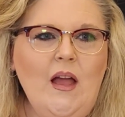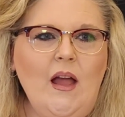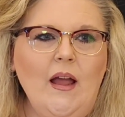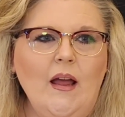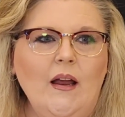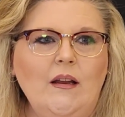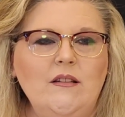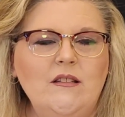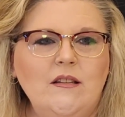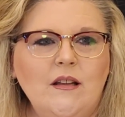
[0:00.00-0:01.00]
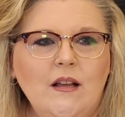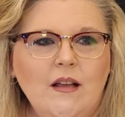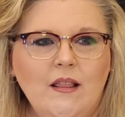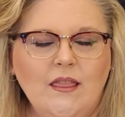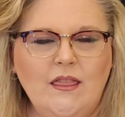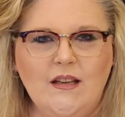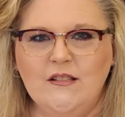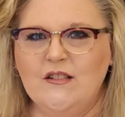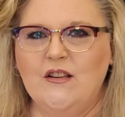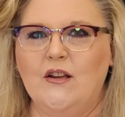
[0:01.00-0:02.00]
And
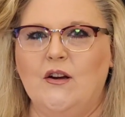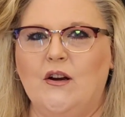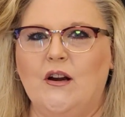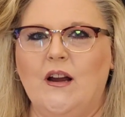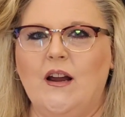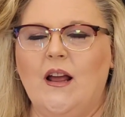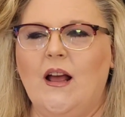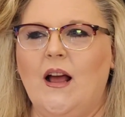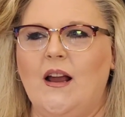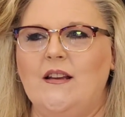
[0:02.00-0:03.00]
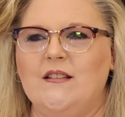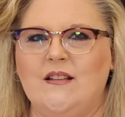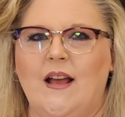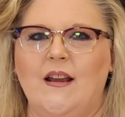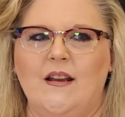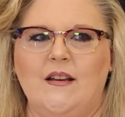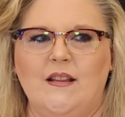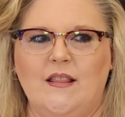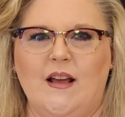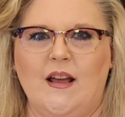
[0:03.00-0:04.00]
this year, I
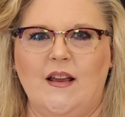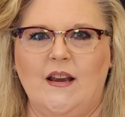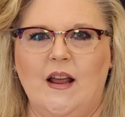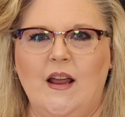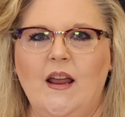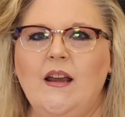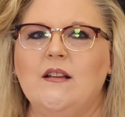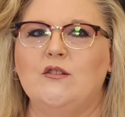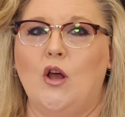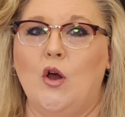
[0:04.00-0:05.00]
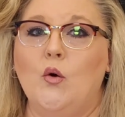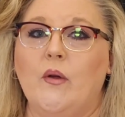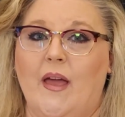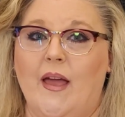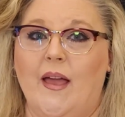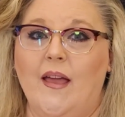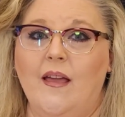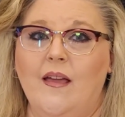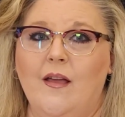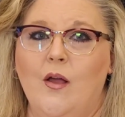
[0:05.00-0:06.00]
decided that it is okay